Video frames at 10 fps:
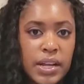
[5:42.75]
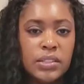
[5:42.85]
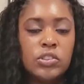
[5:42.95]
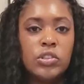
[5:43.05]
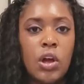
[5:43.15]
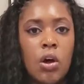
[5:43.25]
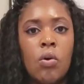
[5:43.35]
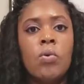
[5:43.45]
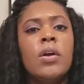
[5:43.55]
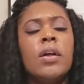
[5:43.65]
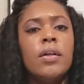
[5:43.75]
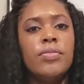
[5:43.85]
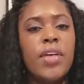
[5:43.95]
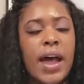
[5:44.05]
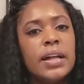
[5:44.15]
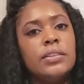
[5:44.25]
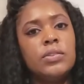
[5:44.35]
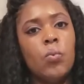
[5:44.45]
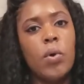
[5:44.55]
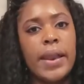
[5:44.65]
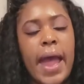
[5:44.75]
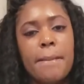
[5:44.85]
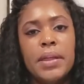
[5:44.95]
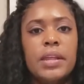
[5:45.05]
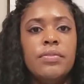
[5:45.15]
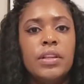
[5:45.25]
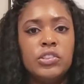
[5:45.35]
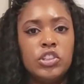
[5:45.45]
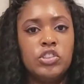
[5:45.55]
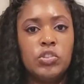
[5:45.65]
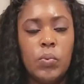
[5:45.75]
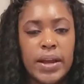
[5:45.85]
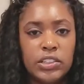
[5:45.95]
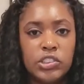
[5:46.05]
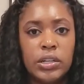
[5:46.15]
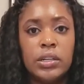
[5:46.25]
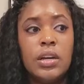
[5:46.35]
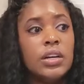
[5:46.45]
And so that's what happened in this situation.